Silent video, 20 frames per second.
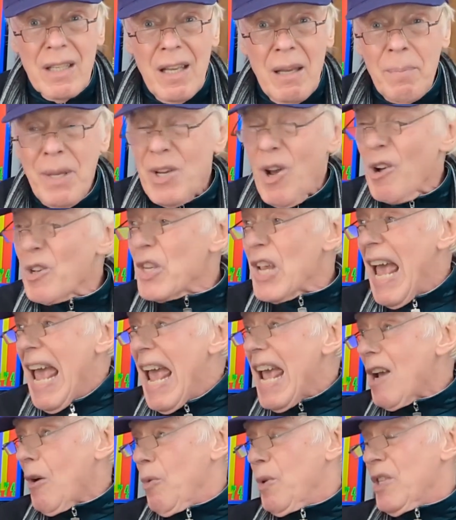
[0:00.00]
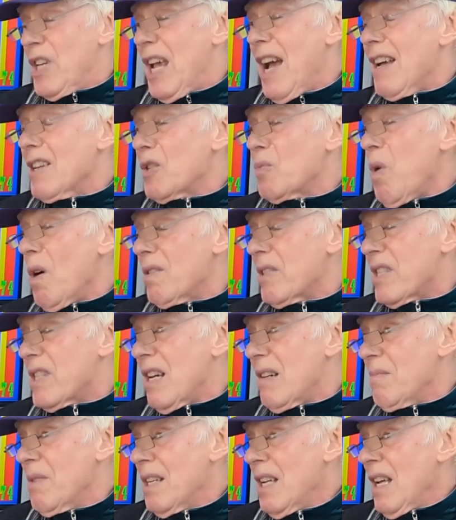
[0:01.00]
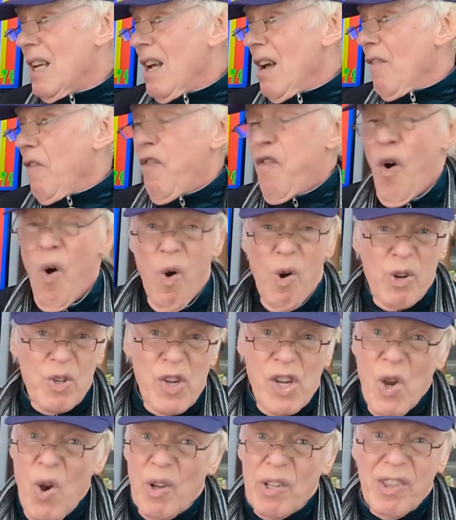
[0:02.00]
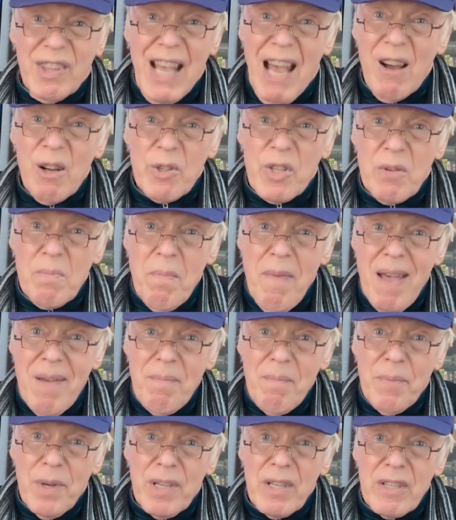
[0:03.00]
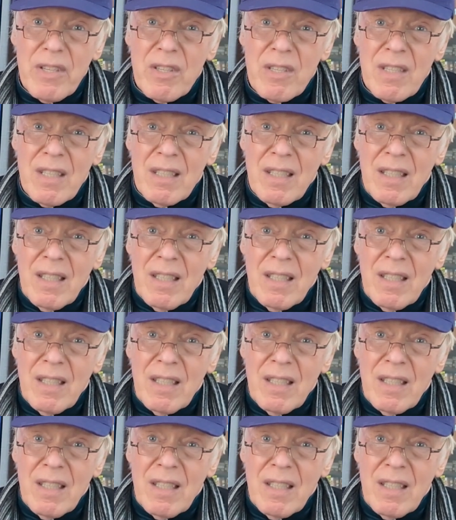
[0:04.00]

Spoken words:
Because Equity has some 40-odd thousand members,